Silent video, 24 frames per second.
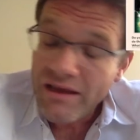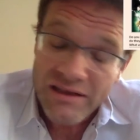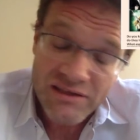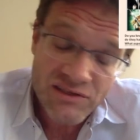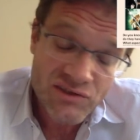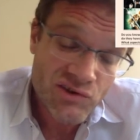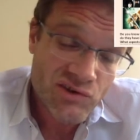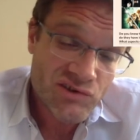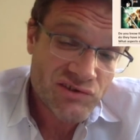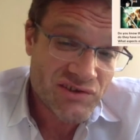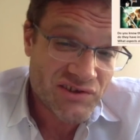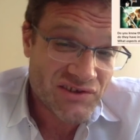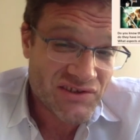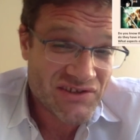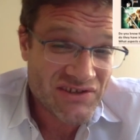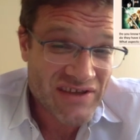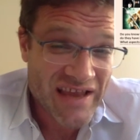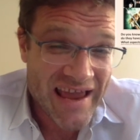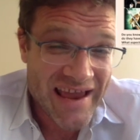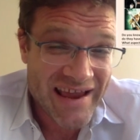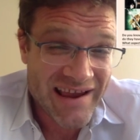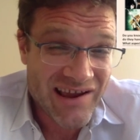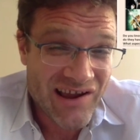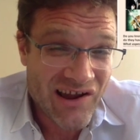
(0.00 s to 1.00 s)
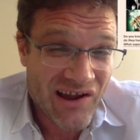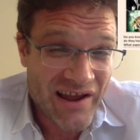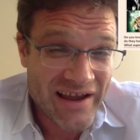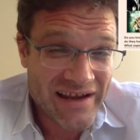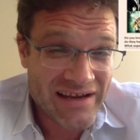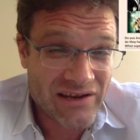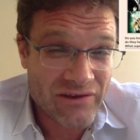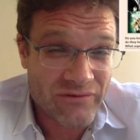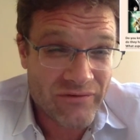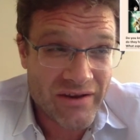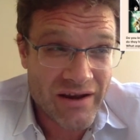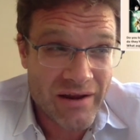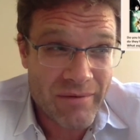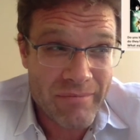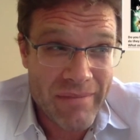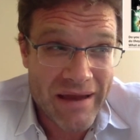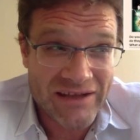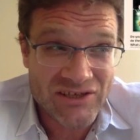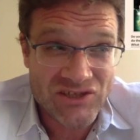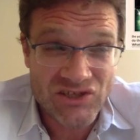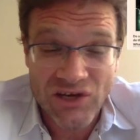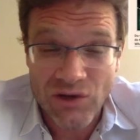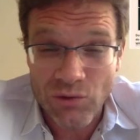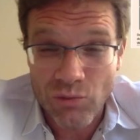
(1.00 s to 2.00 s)
It's also set kind of in a
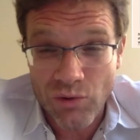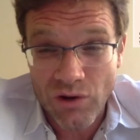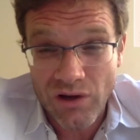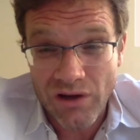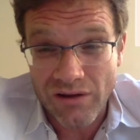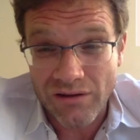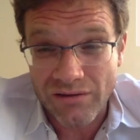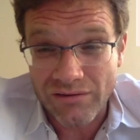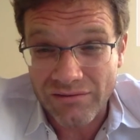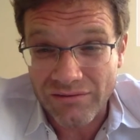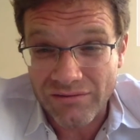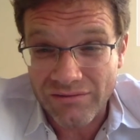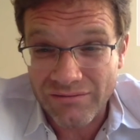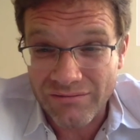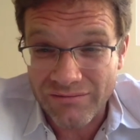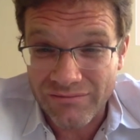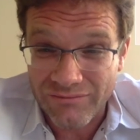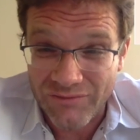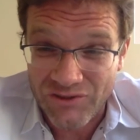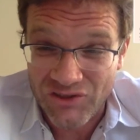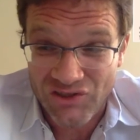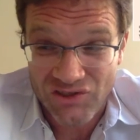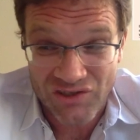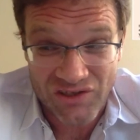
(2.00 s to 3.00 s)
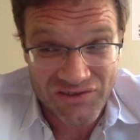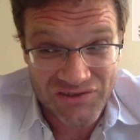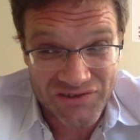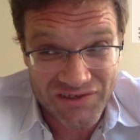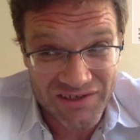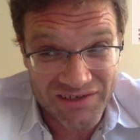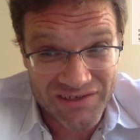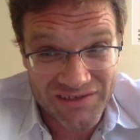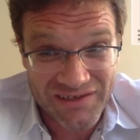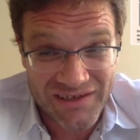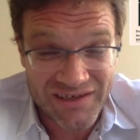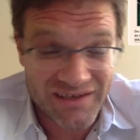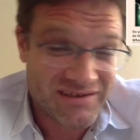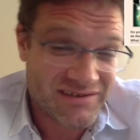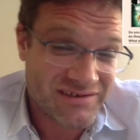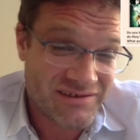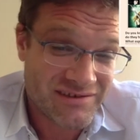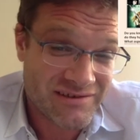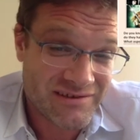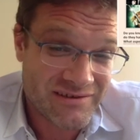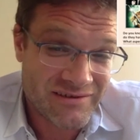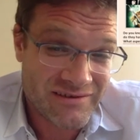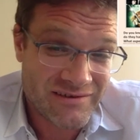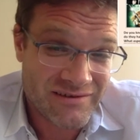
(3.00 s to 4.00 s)
magic world, which doesn't
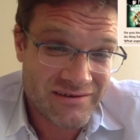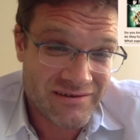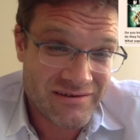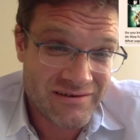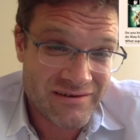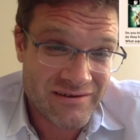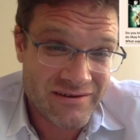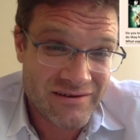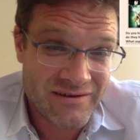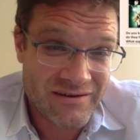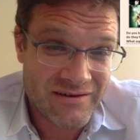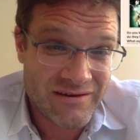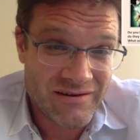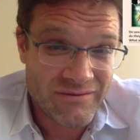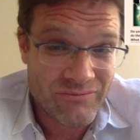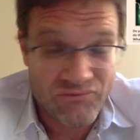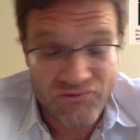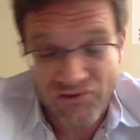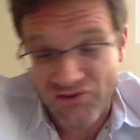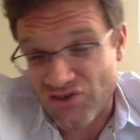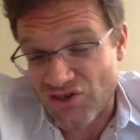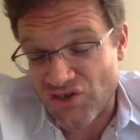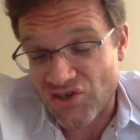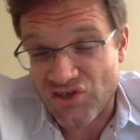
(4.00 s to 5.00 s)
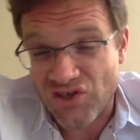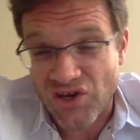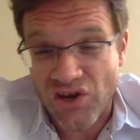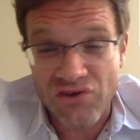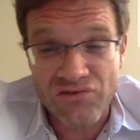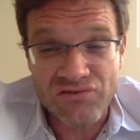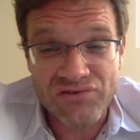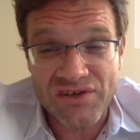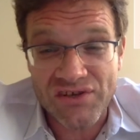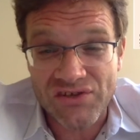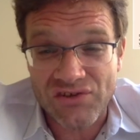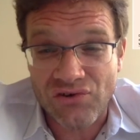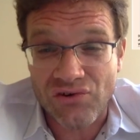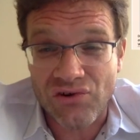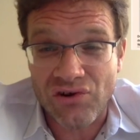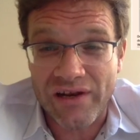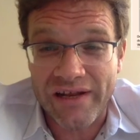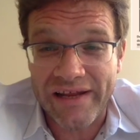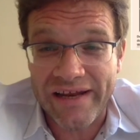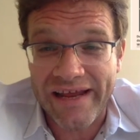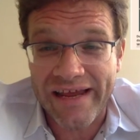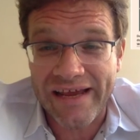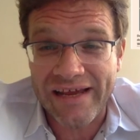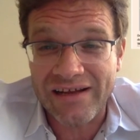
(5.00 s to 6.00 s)
exist. Bridget Jones is all
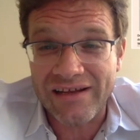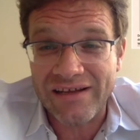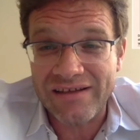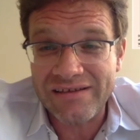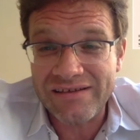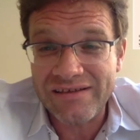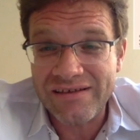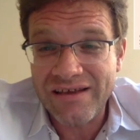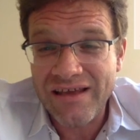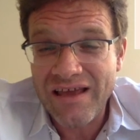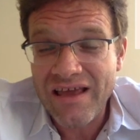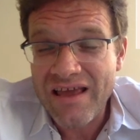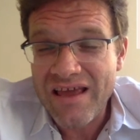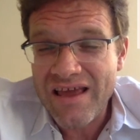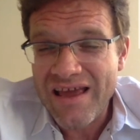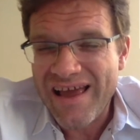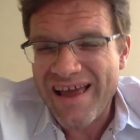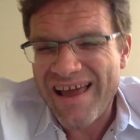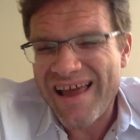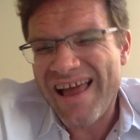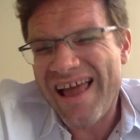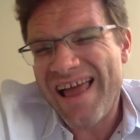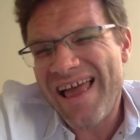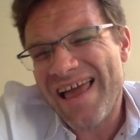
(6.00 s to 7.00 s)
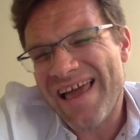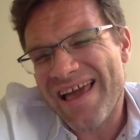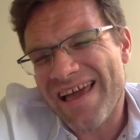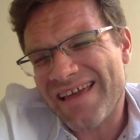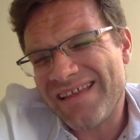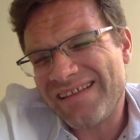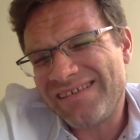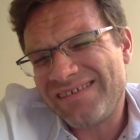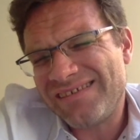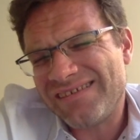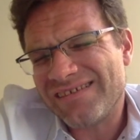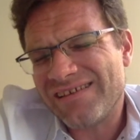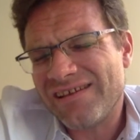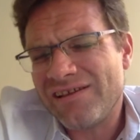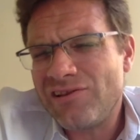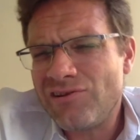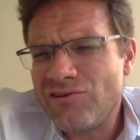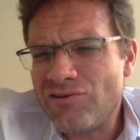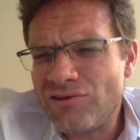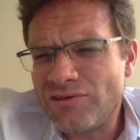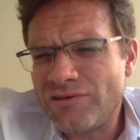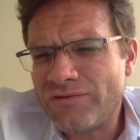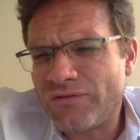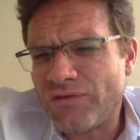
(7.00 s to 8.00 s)
in England. And
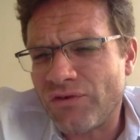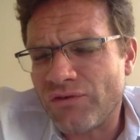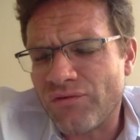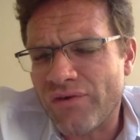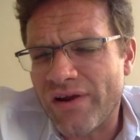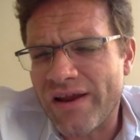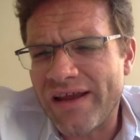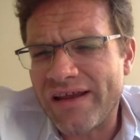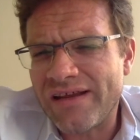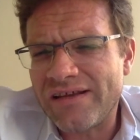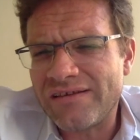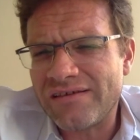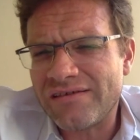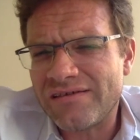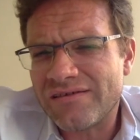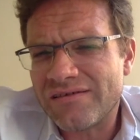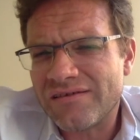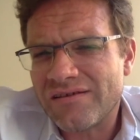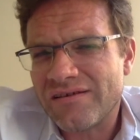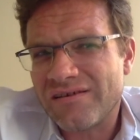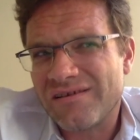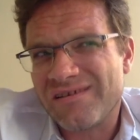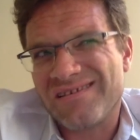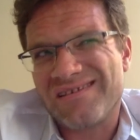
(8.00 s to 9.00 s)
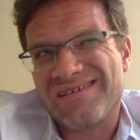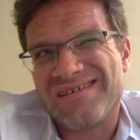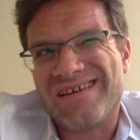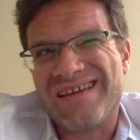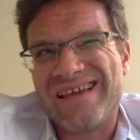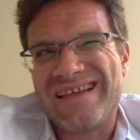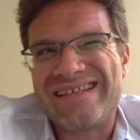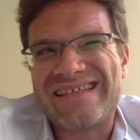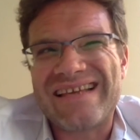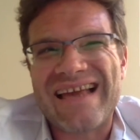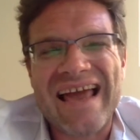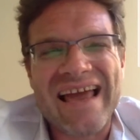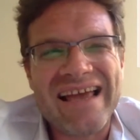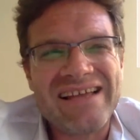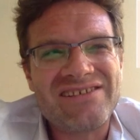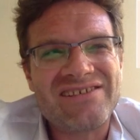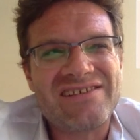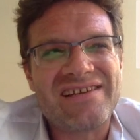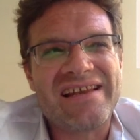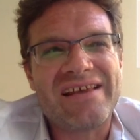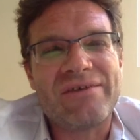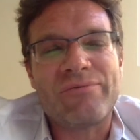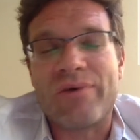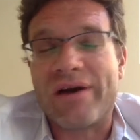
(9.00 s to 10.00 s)
Lord of the Rings, it's
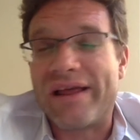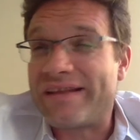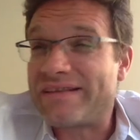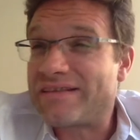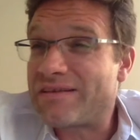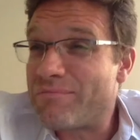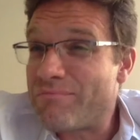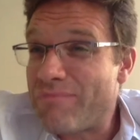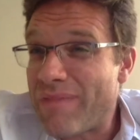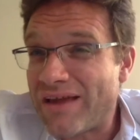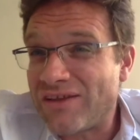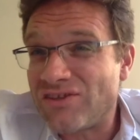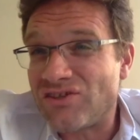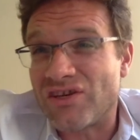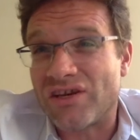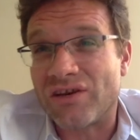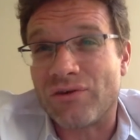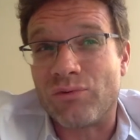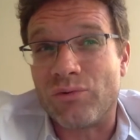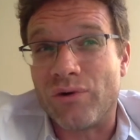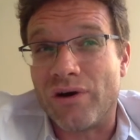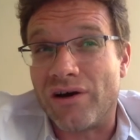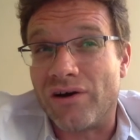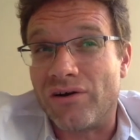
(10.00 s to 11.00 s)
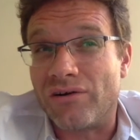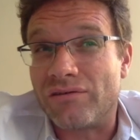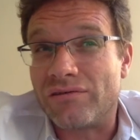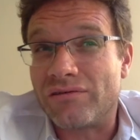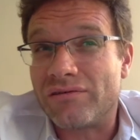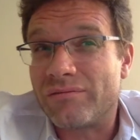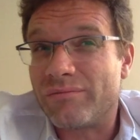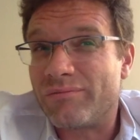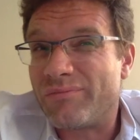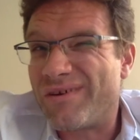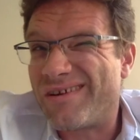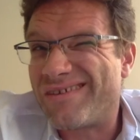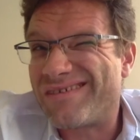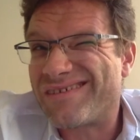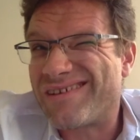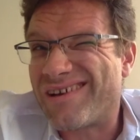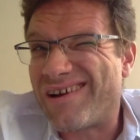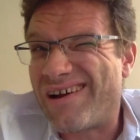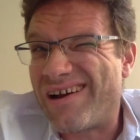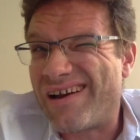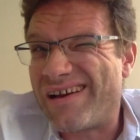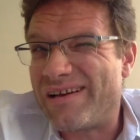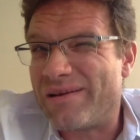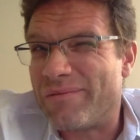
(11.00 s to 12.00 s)
actually, well, it's a magic world, but it's
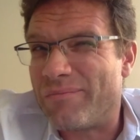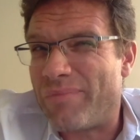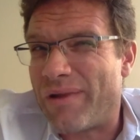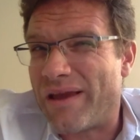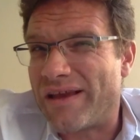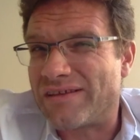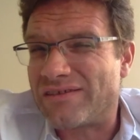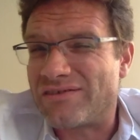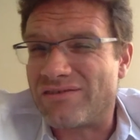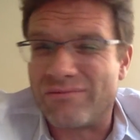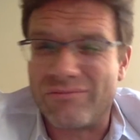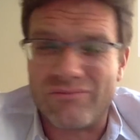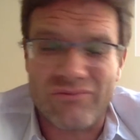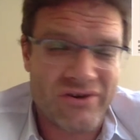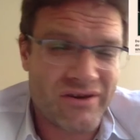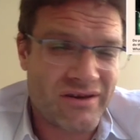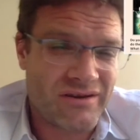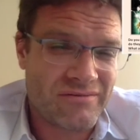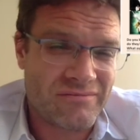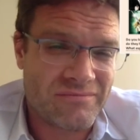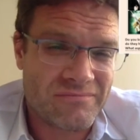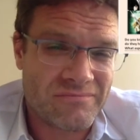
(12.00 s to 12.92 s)
kind of based on Britain.